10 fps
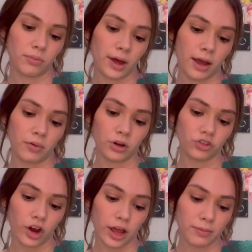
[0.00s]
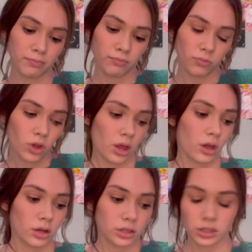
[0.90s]
but I want to try it.
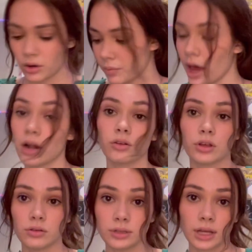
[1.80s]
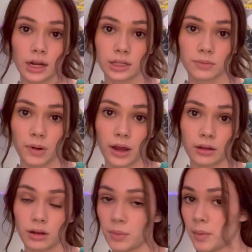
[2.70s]
So I don't use setting spray
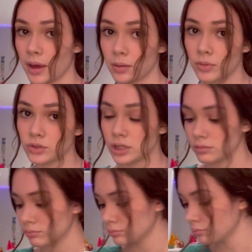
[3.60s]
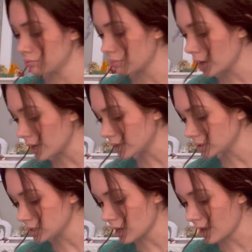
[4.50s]
in my makeup routine, but
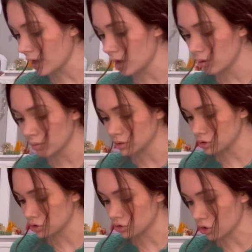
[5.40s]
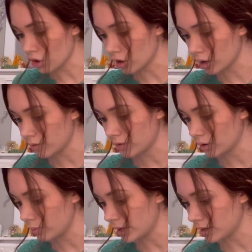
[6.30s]
I kind of want to start if it'll
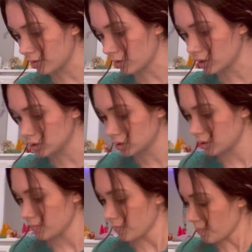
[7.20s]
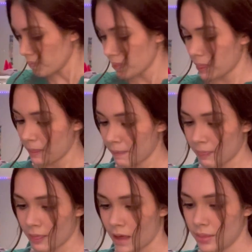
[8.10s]
make a difference.
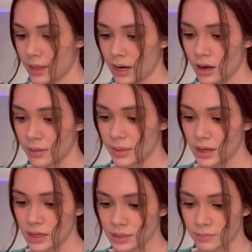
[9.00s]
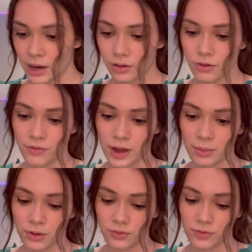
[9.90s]
Then I got these
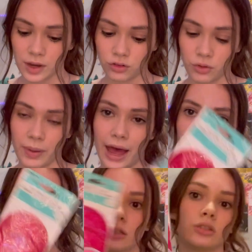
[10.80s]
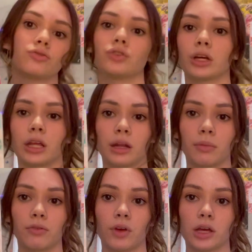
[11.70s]
microfiber facial pads for cleaning my
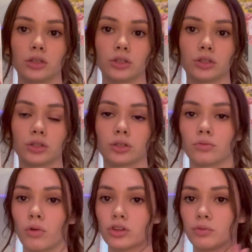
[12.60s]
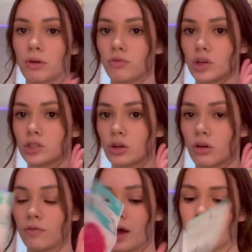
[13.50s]
face, washing my face and all
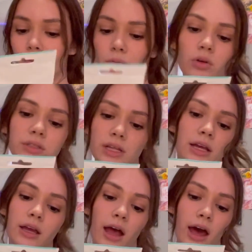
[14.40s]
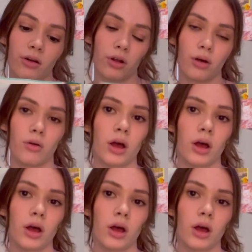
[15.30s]
that. We'll see. I don't know.